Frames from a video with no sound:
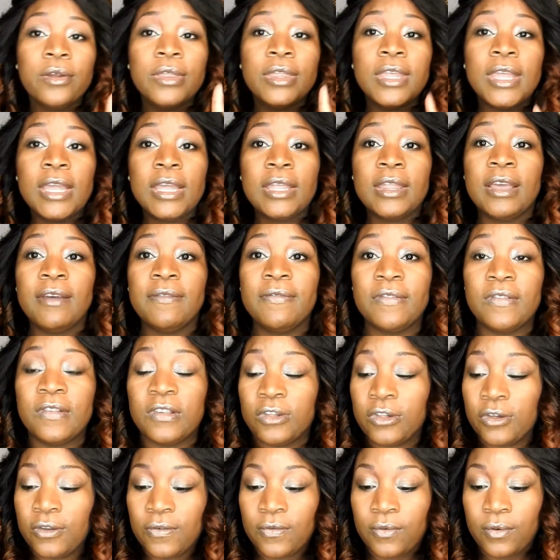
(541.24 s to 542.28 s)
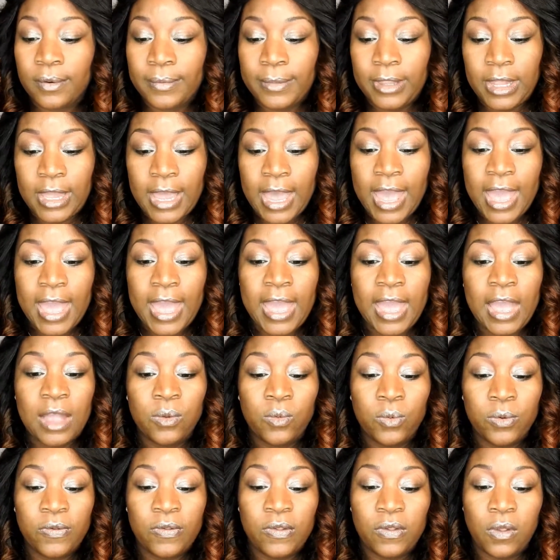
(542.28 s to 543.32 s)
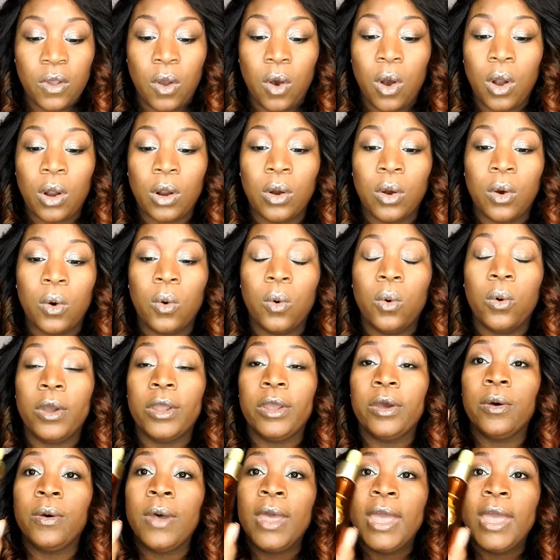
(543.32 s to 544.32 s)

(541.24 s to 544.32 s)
thing that Physicians Formula had was this argan oil,